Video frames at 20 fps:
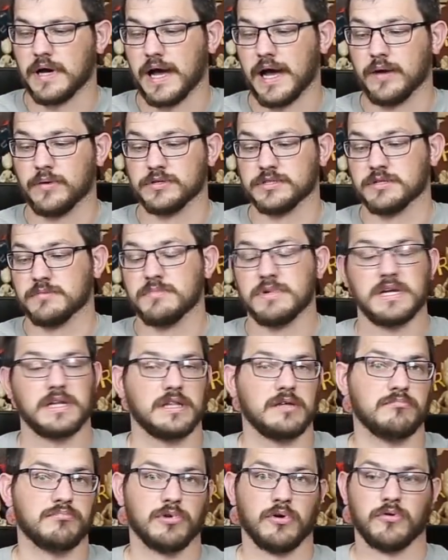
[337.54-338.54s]
I was
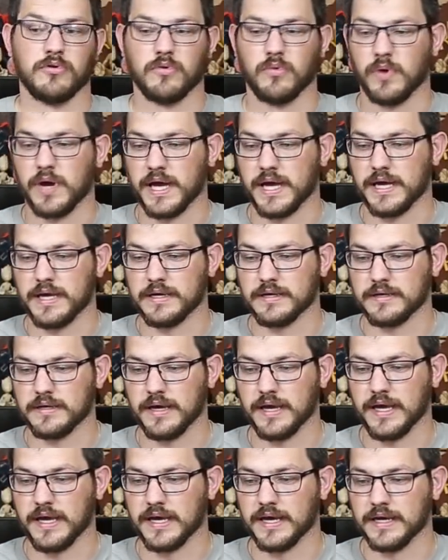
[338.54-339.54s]
immediately blown away,
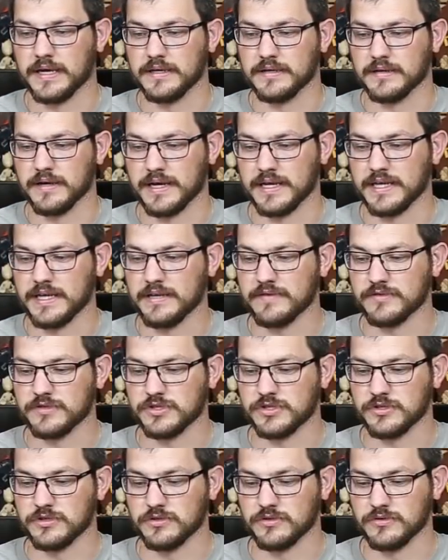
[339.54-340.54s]
and I didn't
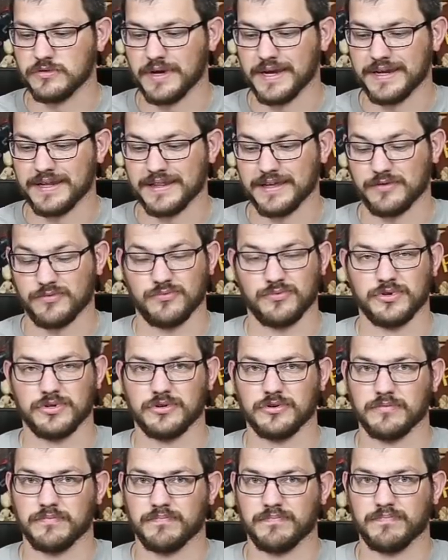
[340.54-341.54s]
even do any like
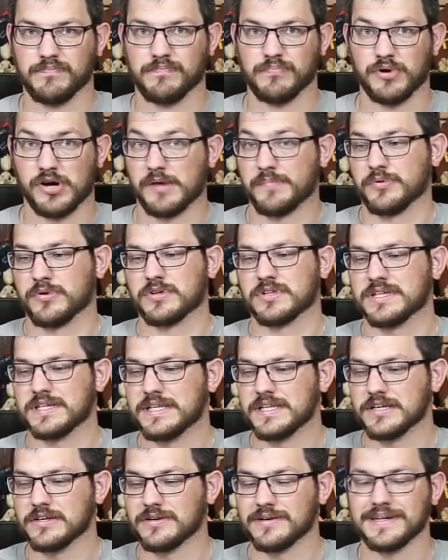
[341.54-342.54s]
real proper
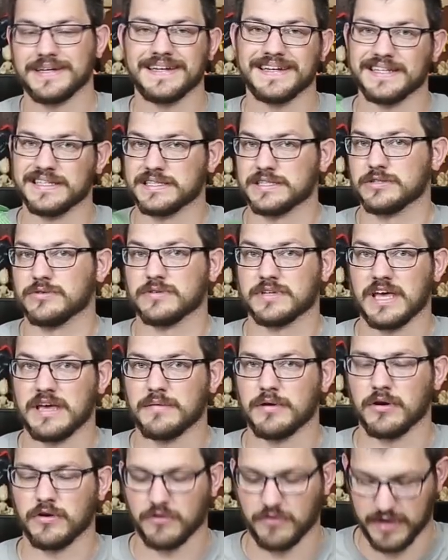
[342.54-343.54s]
cleaning on it, and it still
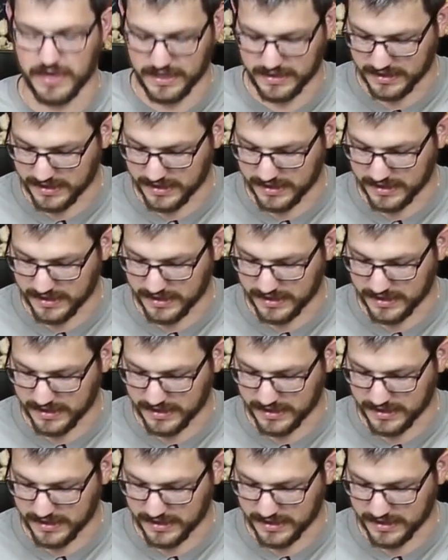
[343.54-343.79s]
came out great.